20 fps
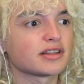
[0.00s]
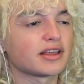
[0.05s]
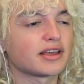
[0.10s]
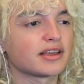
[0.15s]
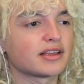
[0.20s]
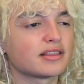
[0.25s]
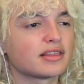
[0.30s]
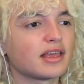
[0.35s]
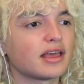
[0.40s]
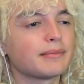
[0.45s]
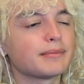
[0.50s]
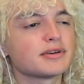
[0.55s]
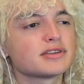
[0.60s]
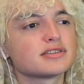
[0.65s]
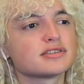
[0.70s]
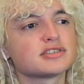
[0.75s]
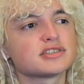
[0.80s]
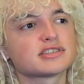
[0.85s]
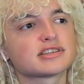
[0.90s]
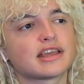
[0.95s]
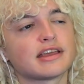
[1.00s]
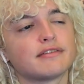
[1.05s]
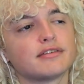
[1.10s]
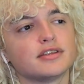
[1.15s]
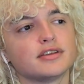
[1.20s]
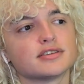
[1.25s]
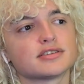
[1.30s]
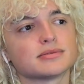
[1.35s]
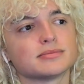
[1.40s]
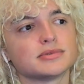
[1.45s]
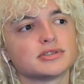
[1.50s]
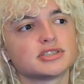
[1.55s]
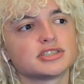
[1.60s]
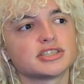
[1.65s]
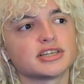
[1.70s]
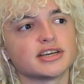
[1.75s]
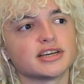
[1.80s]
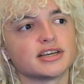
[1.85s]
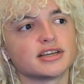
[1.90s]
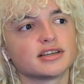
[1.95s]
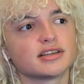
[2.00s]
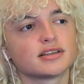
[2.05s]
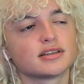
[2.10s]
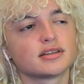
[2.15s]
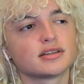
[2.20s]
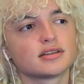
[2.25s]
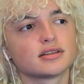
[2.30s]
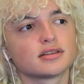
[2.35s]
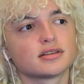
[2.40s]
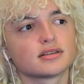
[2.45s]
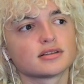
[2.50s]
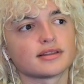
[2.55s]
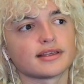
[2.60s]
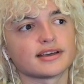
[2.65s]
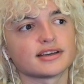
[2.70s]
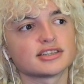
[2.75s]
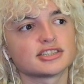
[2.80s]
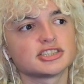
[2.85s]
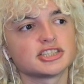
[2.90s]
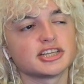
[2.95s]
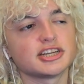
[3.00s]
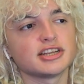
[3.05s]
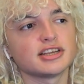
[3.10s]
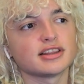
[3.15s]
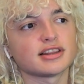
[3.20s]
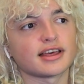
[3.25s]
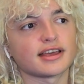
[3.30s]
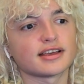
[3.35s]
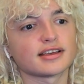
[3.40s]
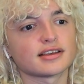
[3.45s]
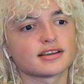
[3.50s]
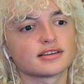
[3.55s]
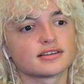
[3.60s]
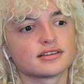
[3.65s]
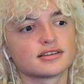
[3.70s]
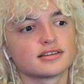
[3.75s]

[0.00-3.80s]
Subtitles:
Like, they must have just given you some shit. Like, shitty, like...